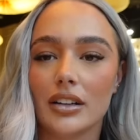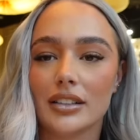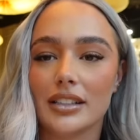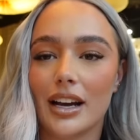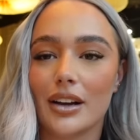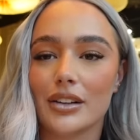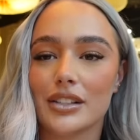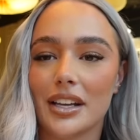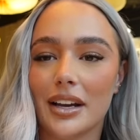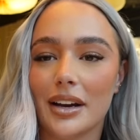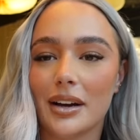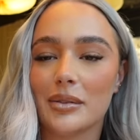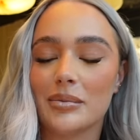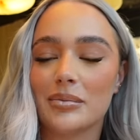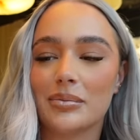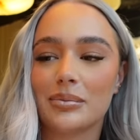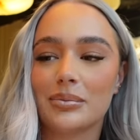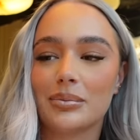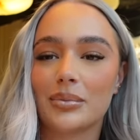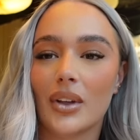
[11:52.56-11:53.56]
Towels now.
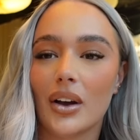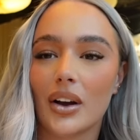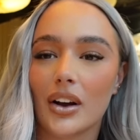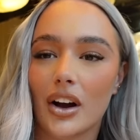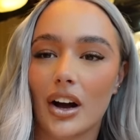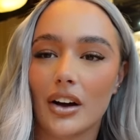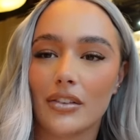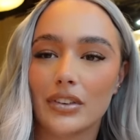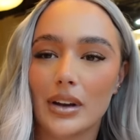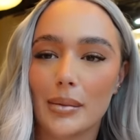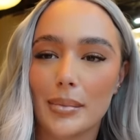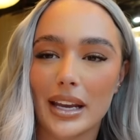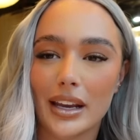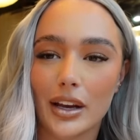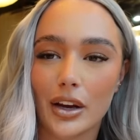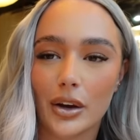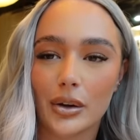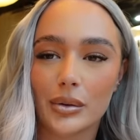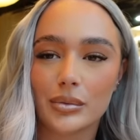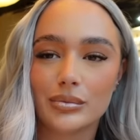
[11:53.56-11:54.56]
Got a
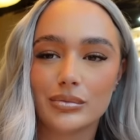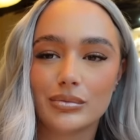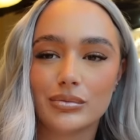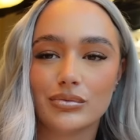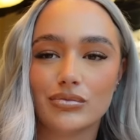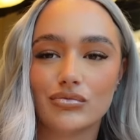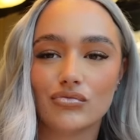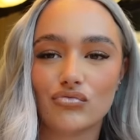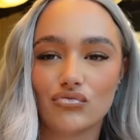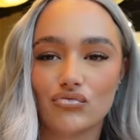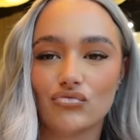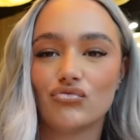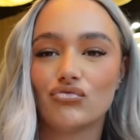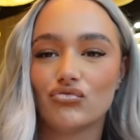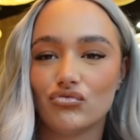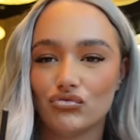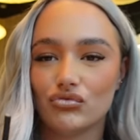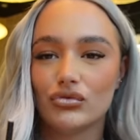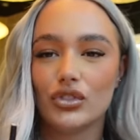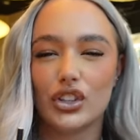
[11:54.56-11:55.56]
flamingo.
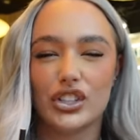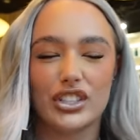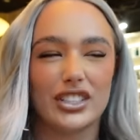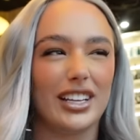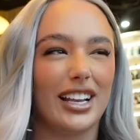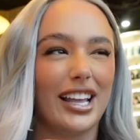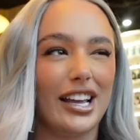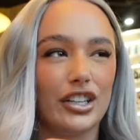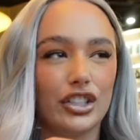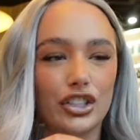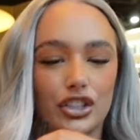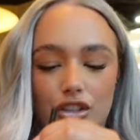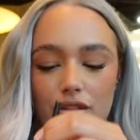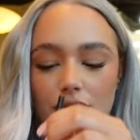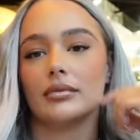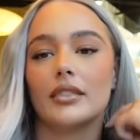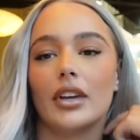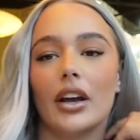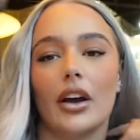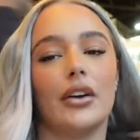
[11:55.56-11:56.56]
Looks delish.
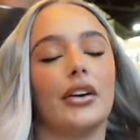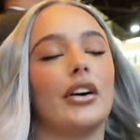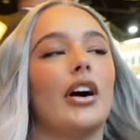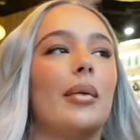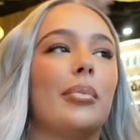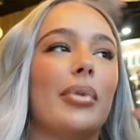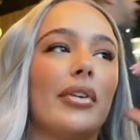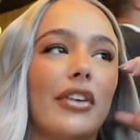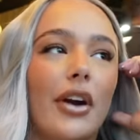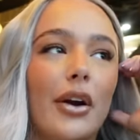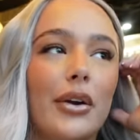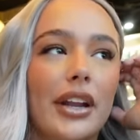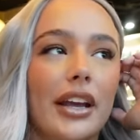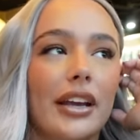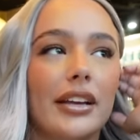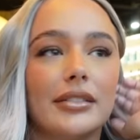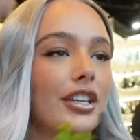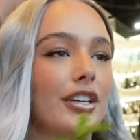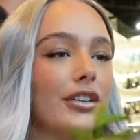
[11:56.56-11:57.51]
Oh, got a pepperoni.